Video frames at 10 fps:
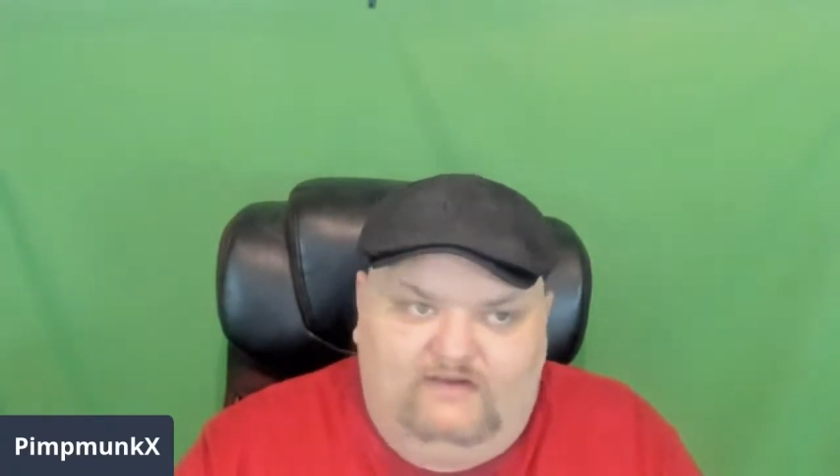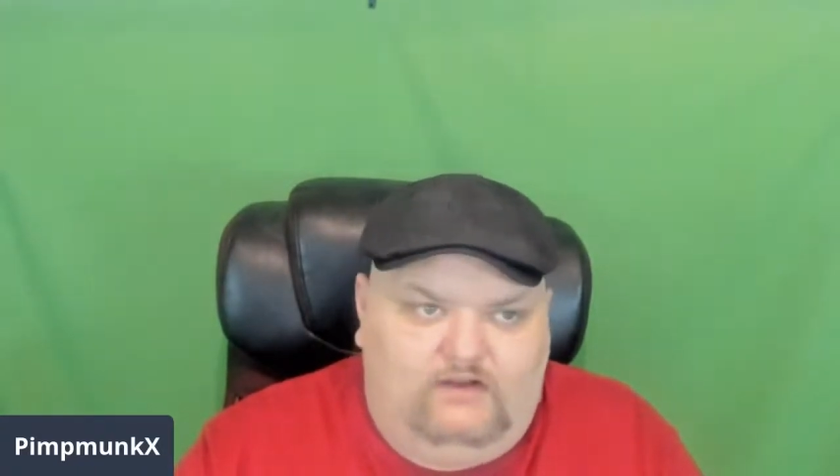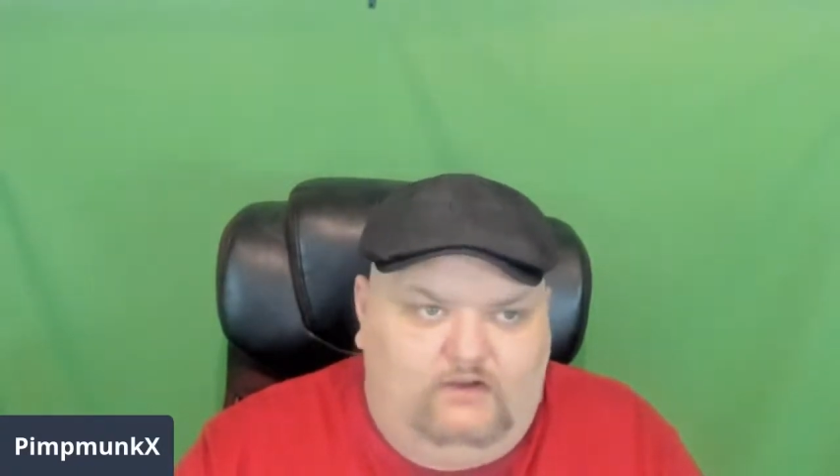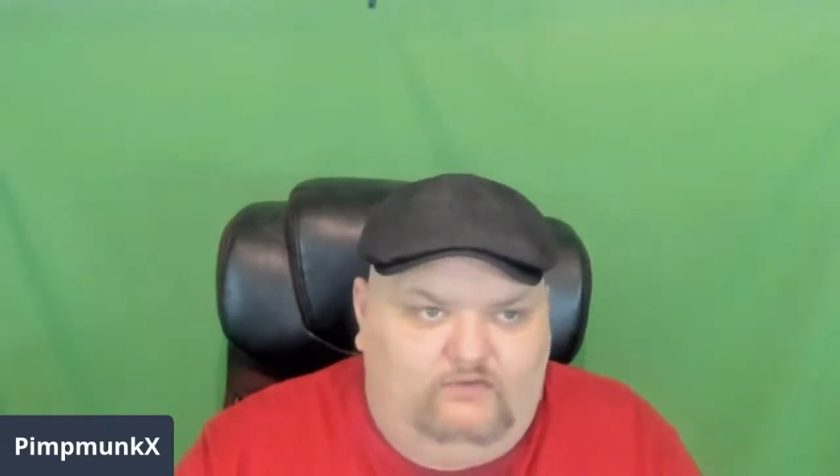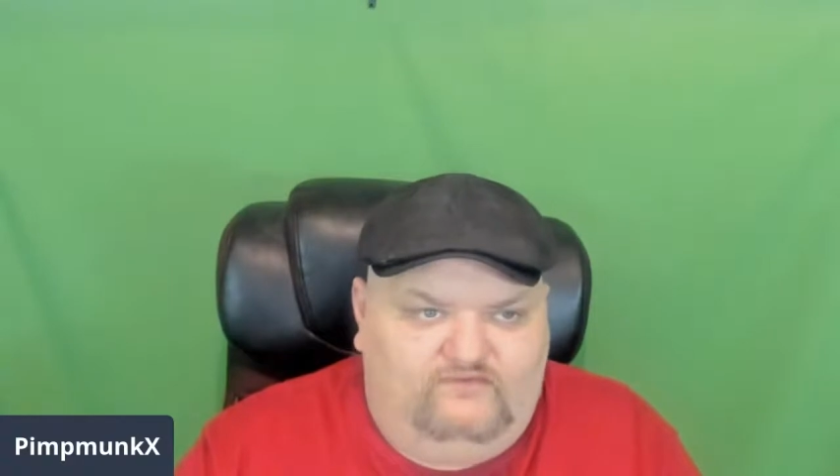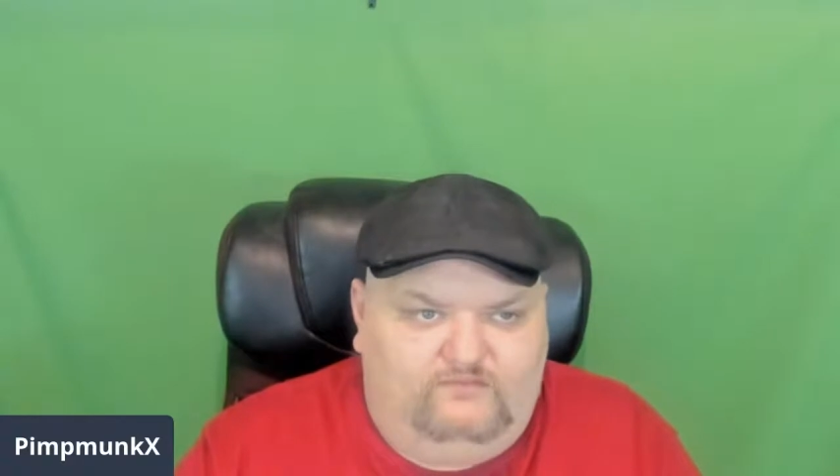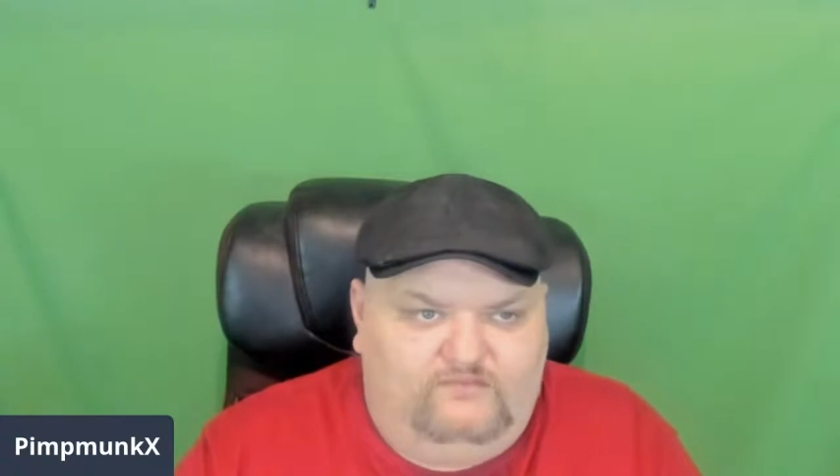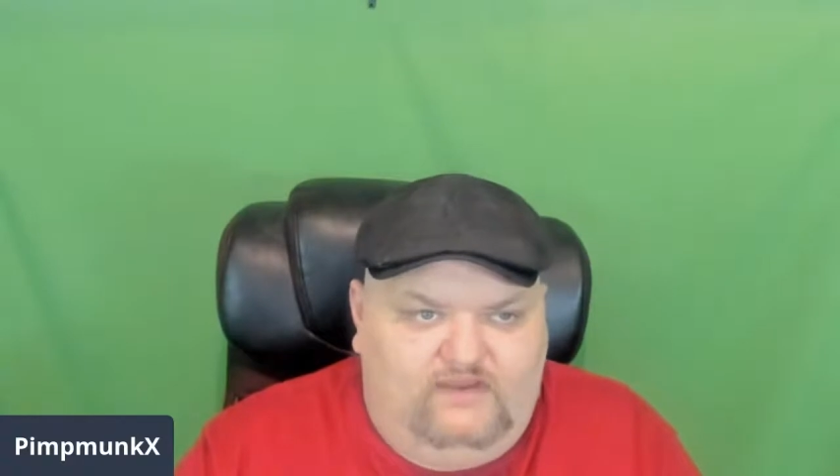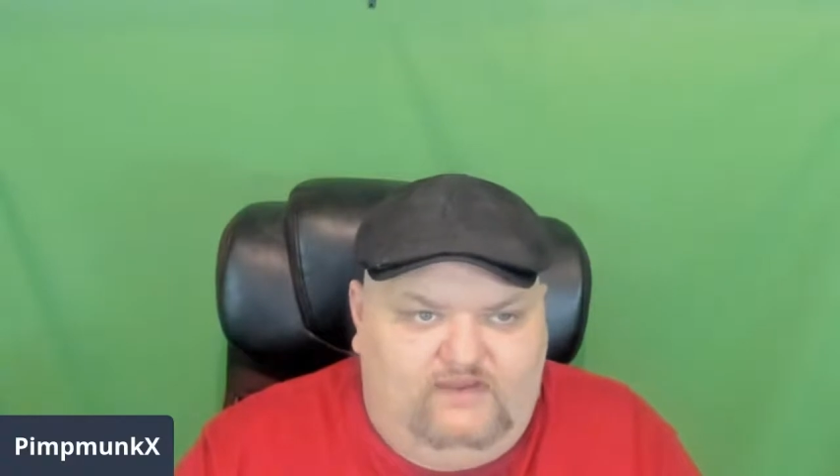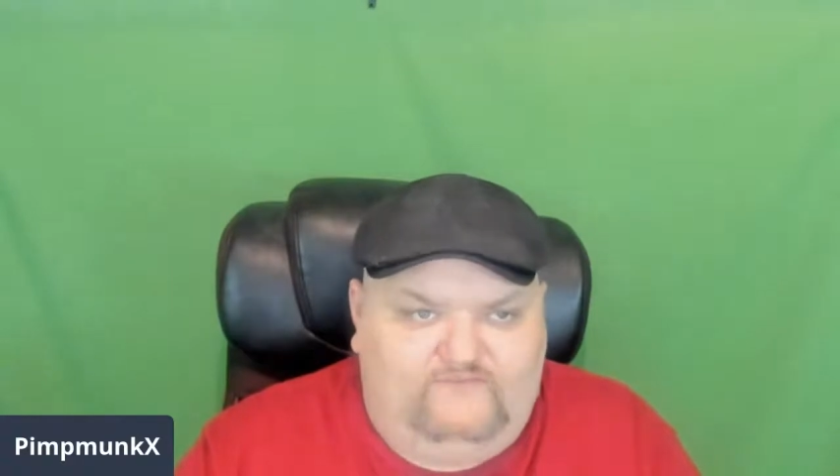get a hold of
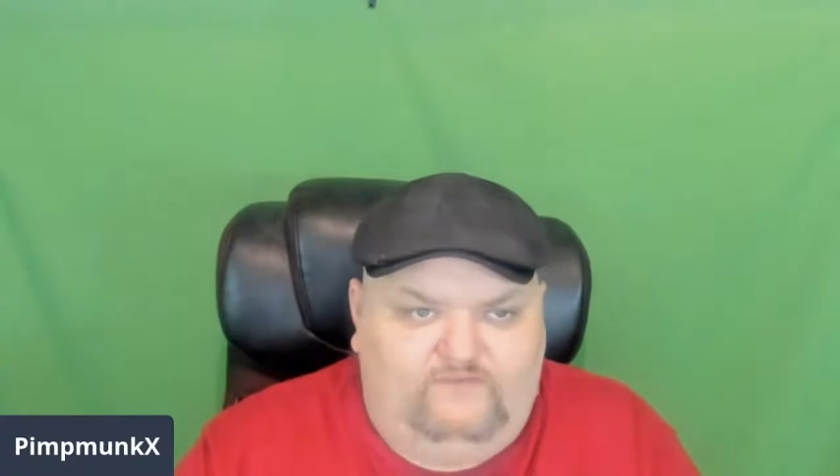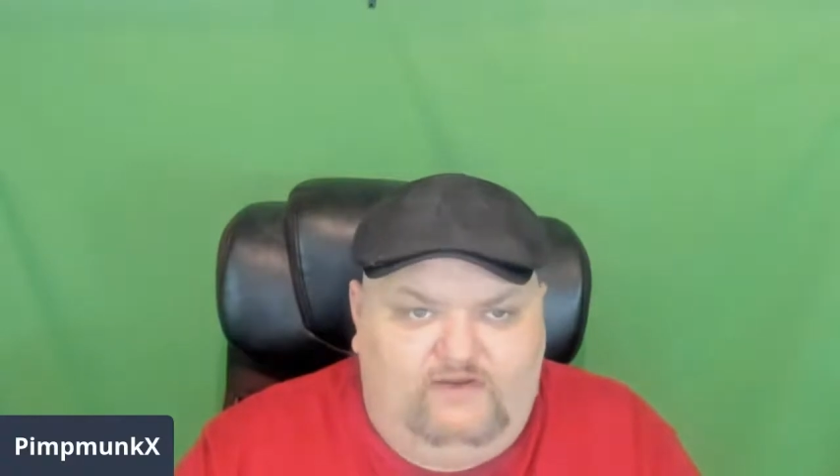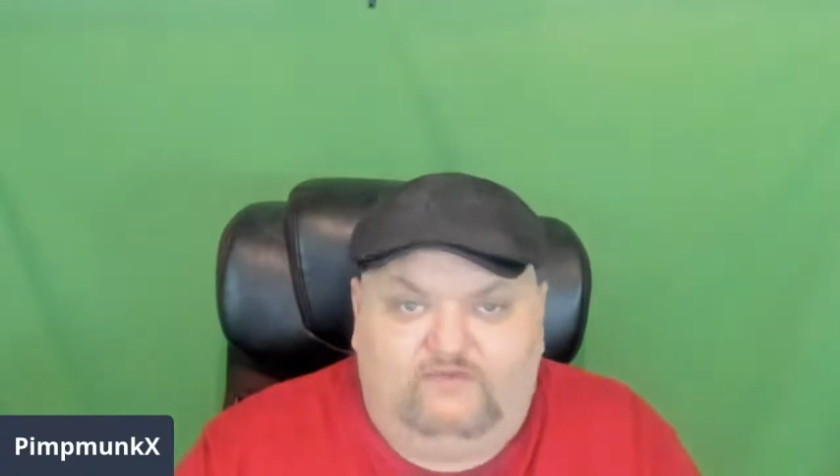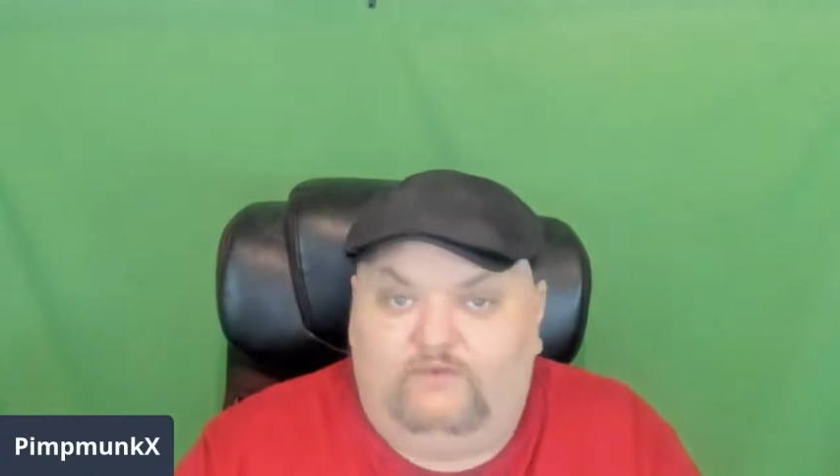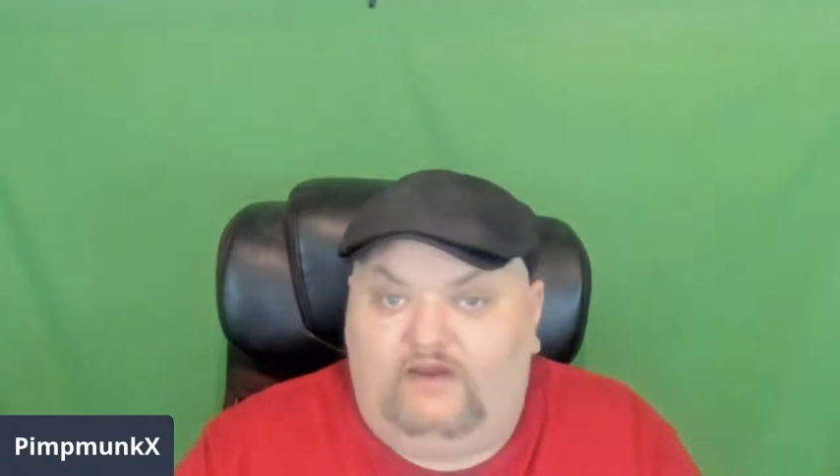some guests for next week.